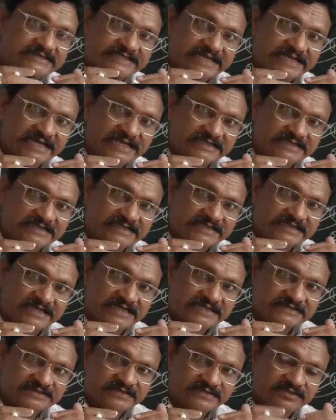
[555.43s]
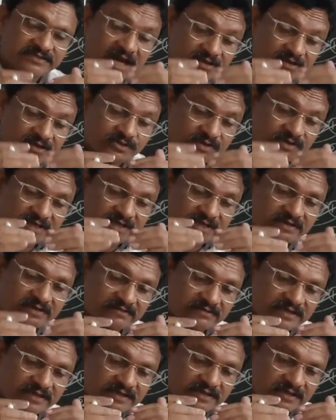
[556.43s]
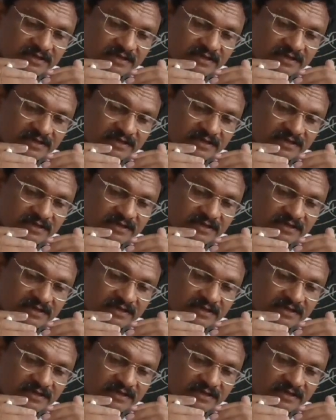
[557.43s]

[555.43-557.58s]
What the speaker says: the electrons, or you can